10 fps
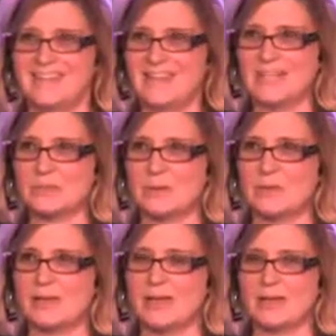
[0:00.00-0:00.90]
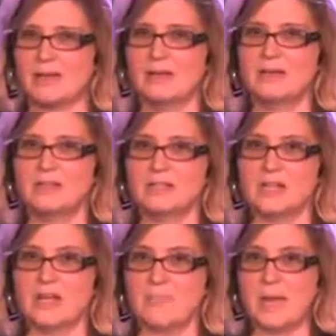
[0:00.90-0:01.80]
and that's why we like
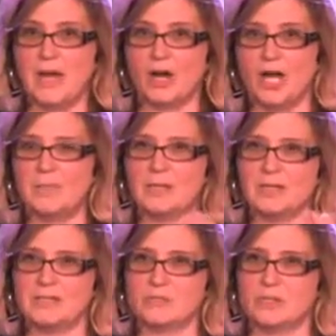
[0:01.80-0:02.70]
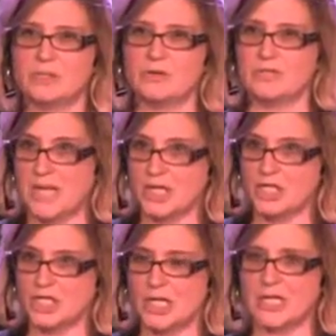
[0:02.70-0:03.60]
to pair it, because when you take a
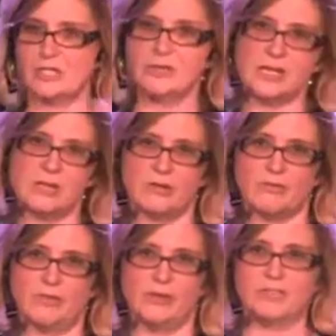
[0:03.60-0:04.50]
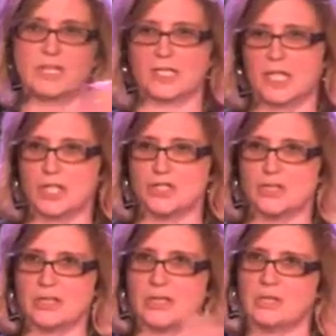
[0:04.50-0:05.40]
drink and you eat your food, take another
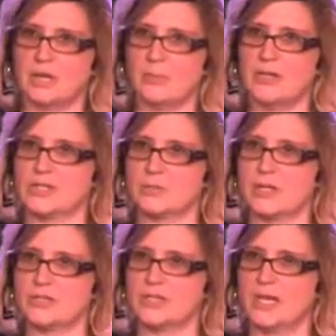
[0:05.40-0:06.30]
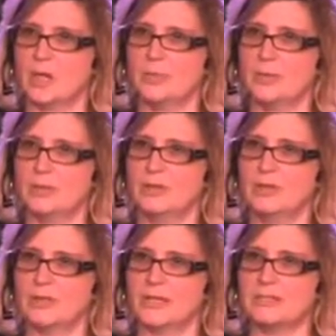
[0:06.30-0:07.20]
drink, that carbonation will actually help
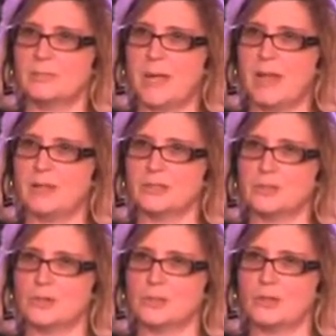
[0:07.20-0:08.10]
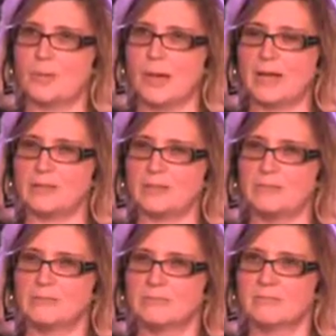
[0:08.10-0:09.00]
cleanse the palate, so you can go back and
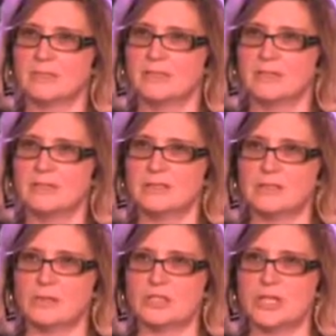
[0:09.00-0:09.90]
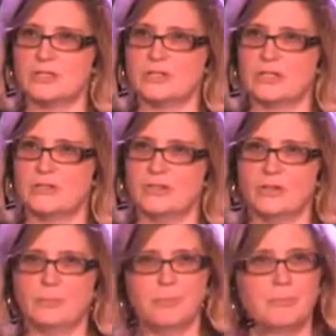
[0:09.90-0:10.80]
see what changes in the food.